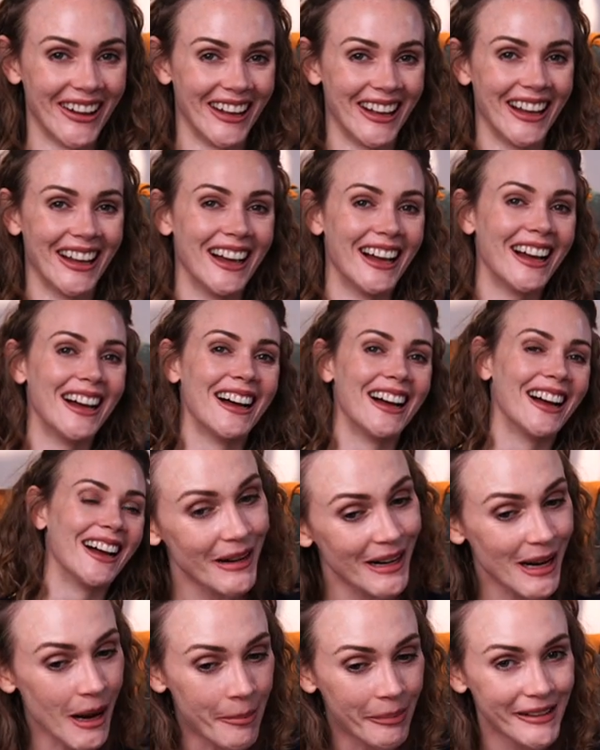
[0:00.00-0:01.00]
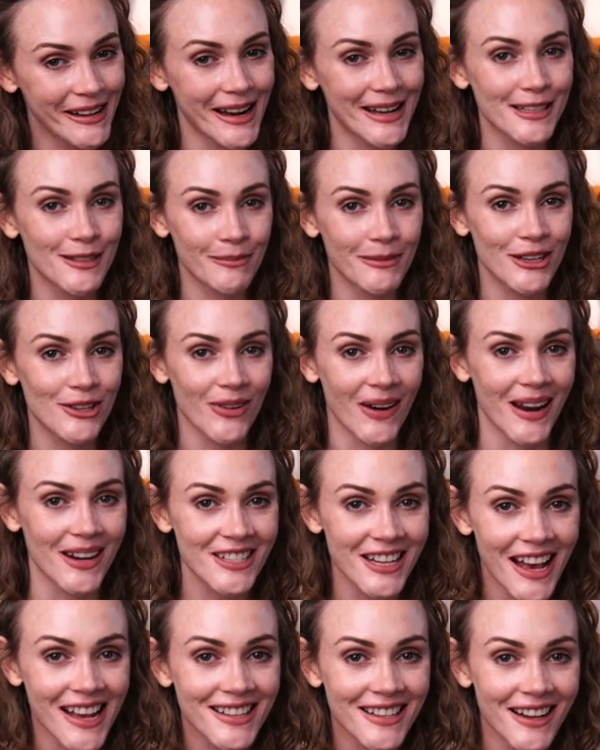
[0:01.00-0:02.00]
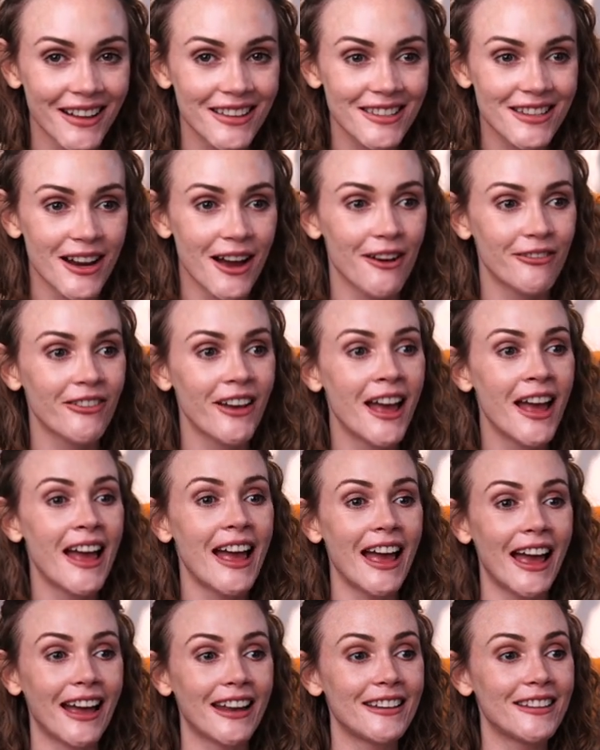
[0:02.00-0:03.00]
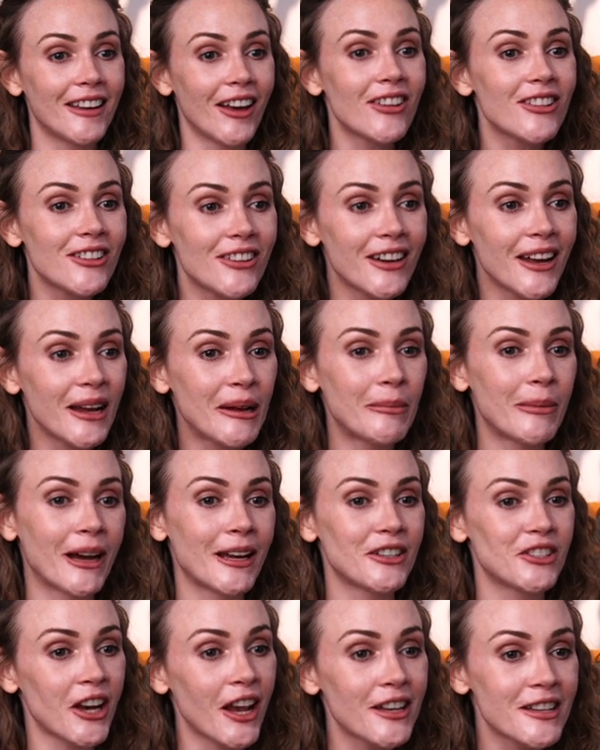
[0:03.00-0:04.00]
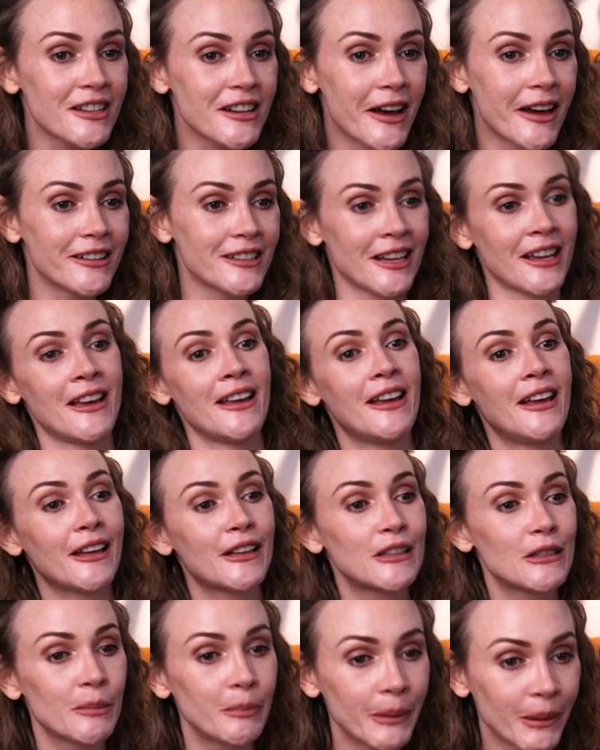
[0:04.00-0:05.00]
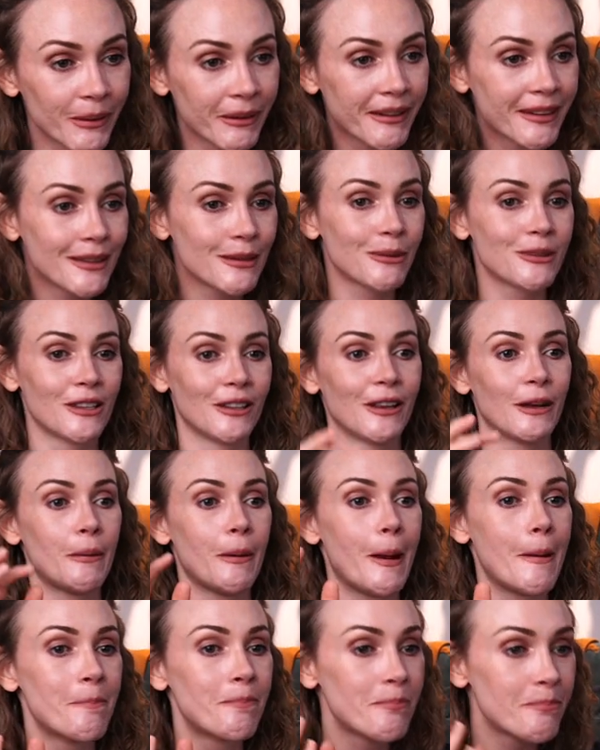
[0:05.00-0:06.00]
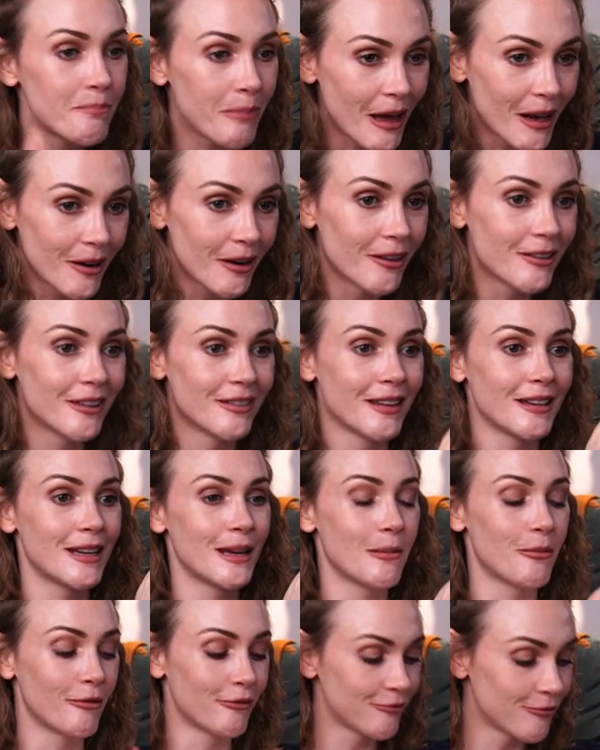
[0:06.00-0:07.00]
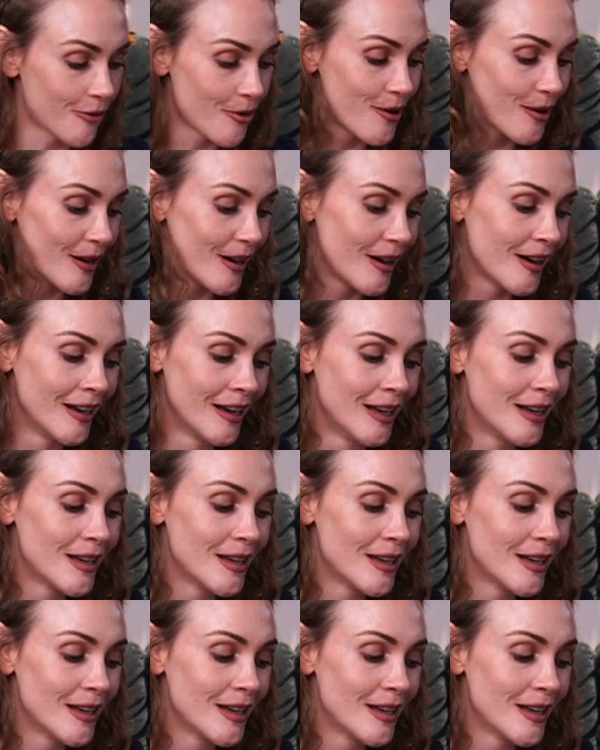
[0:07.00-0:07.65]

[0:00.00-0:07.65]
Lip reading: Been a couple days of me trying chestnut stuff, and yesterday my chestnut experience was a little bit better than the day before.